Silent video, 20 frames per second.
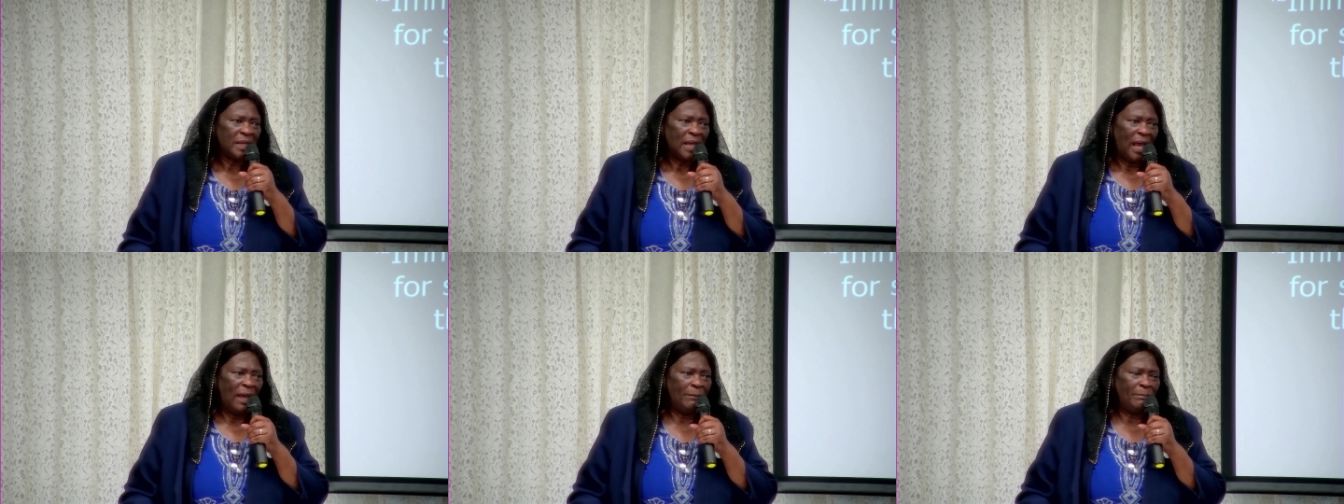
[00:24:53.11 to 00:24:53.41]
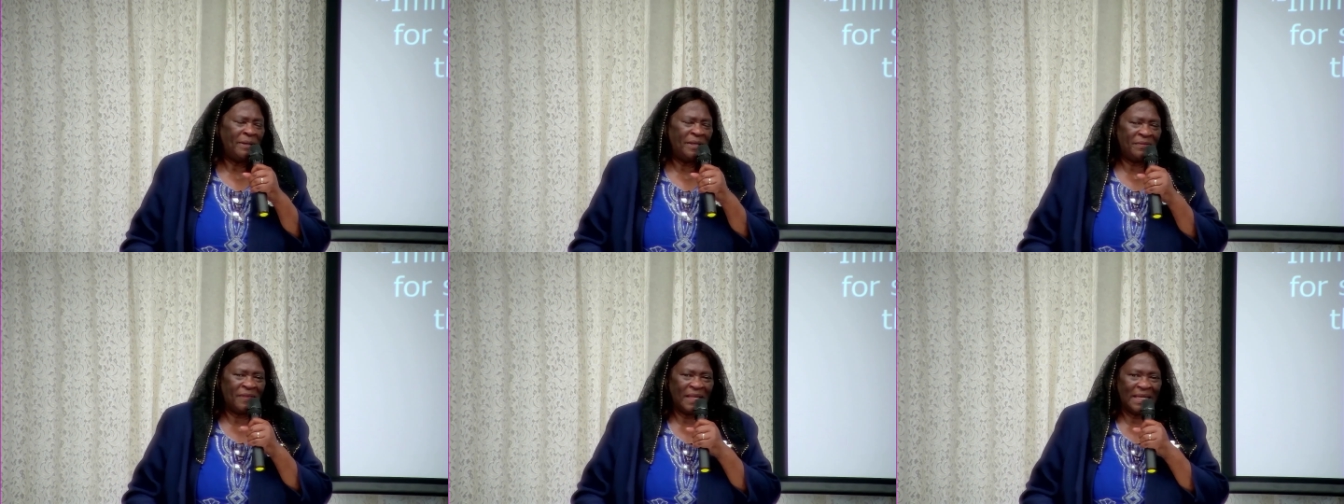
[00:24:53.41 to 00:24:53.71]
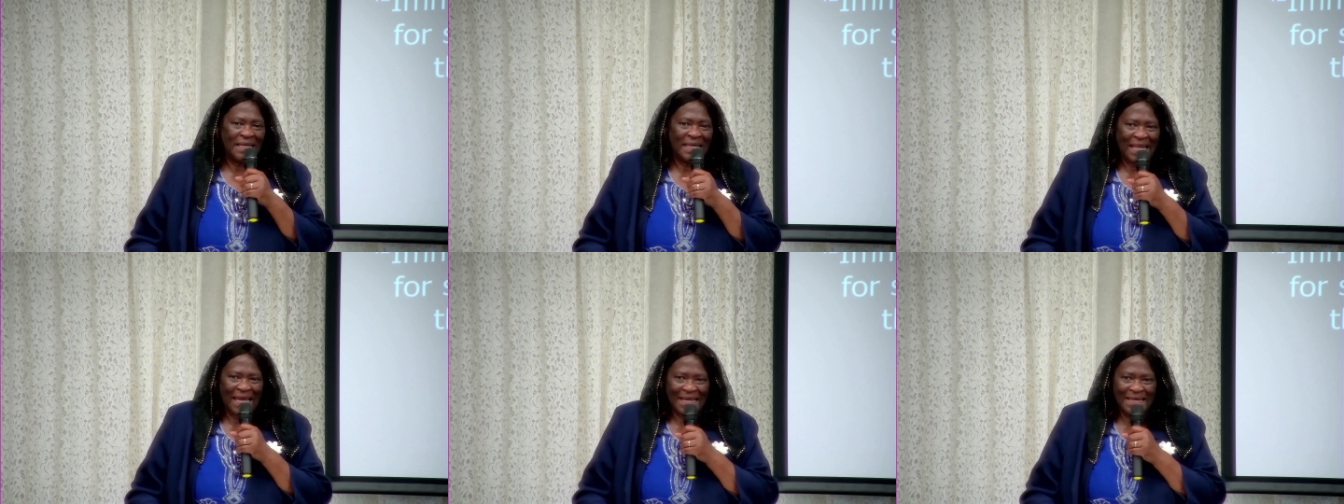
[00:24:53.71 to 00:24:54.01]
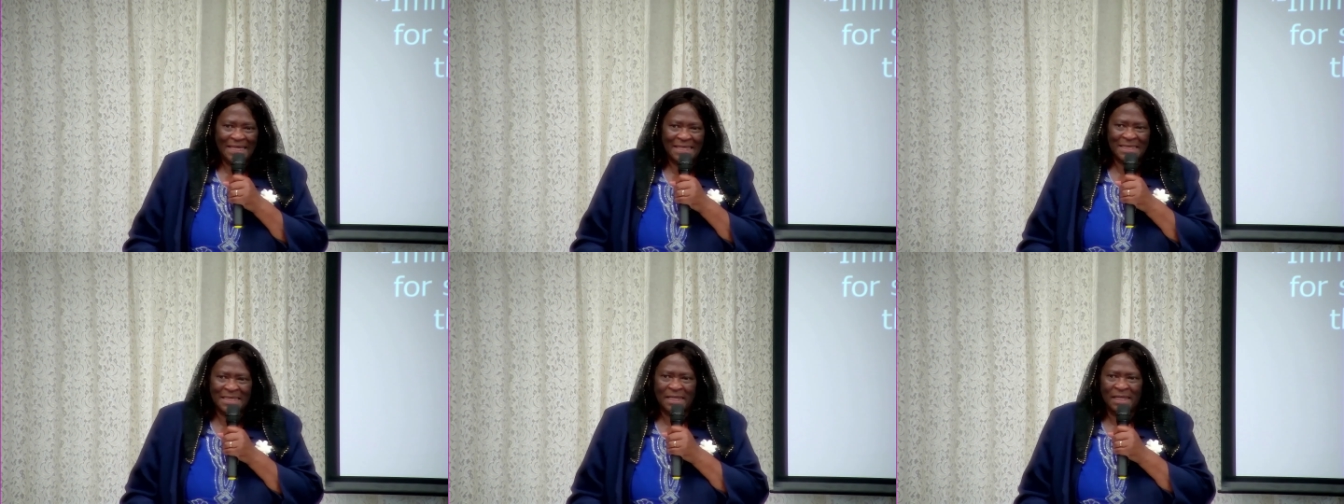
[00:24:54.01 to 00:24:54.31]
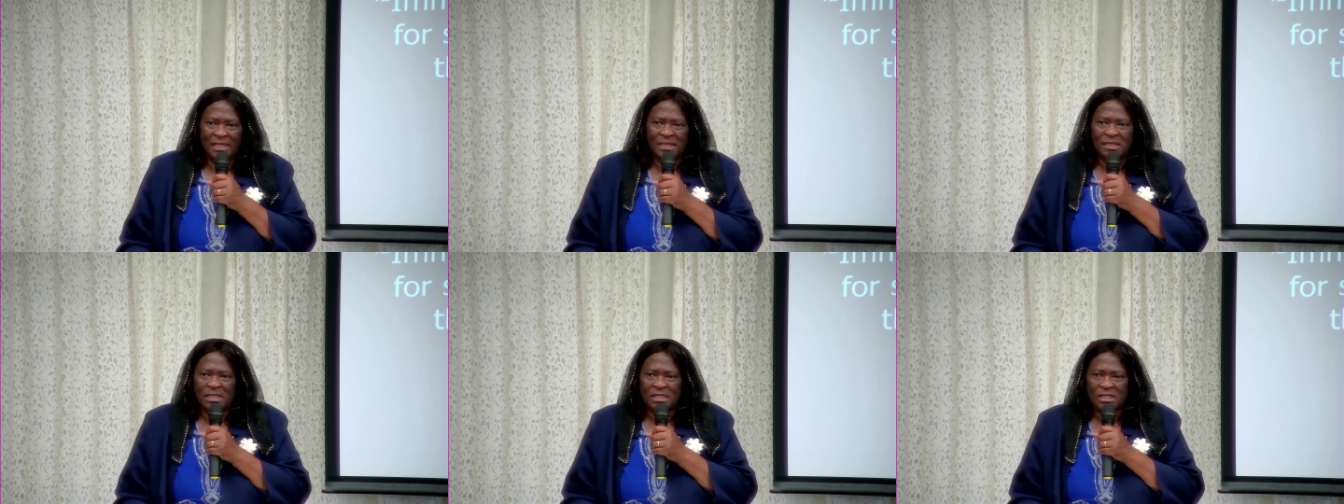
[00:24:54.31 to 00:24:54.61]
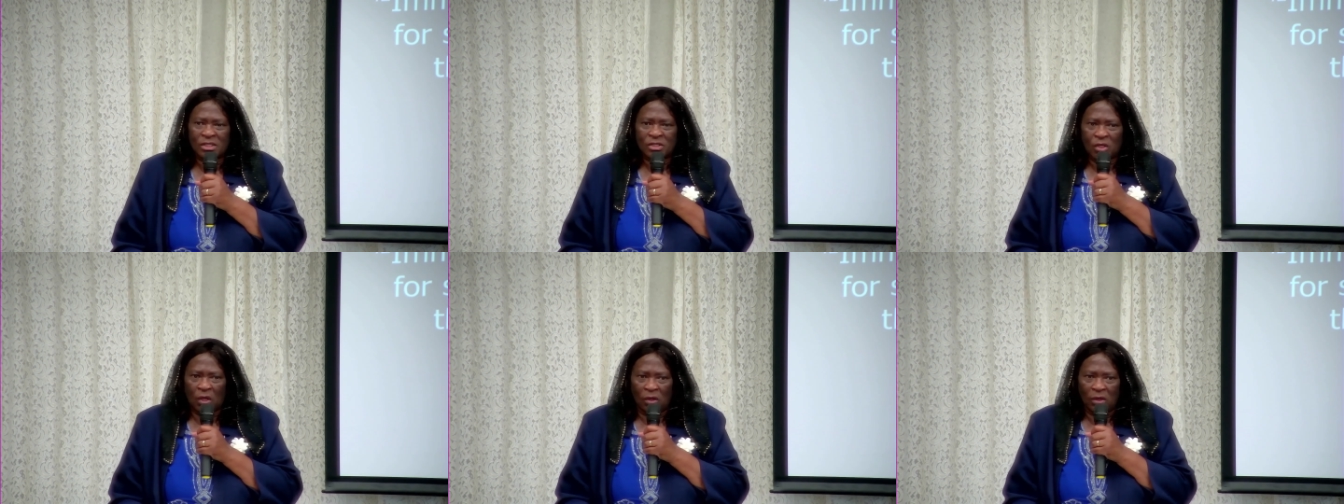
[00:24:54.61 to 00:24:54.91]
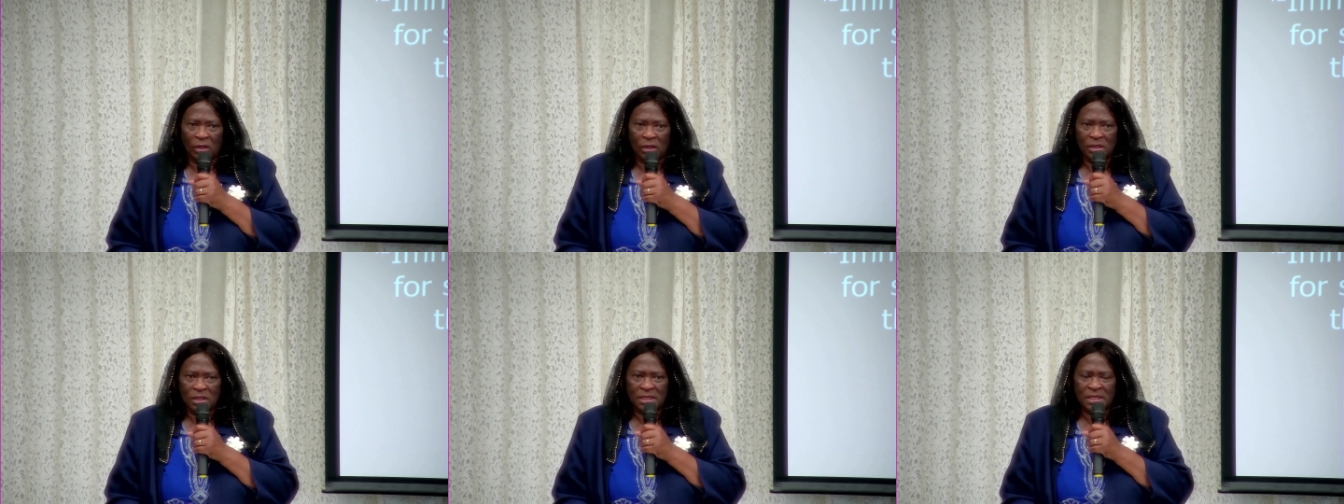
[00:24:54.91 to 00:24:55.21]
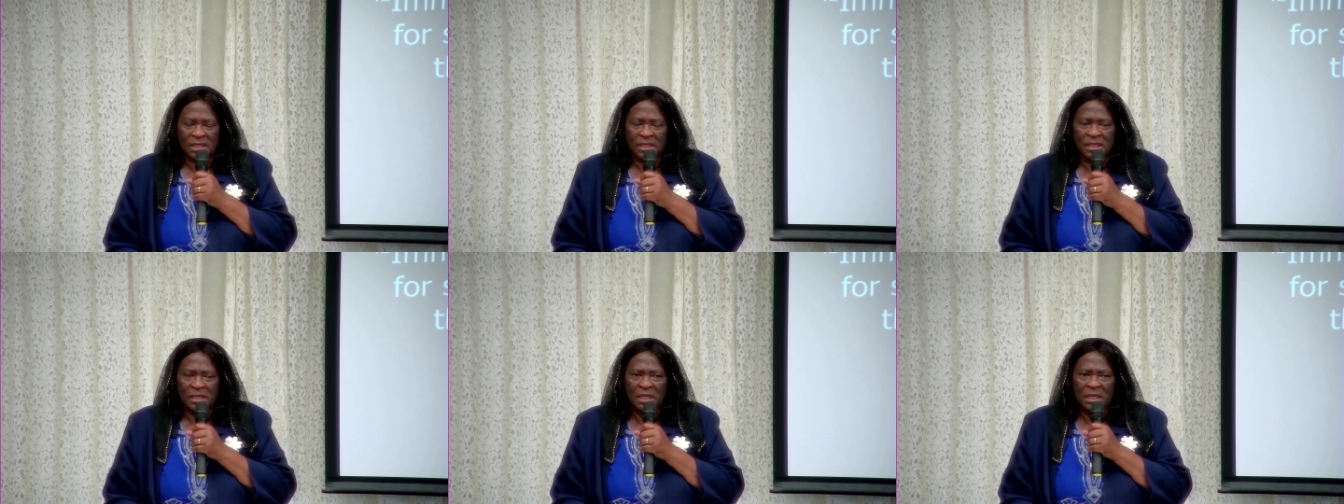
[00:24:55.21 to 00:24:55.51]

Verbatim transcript: and be the light and salt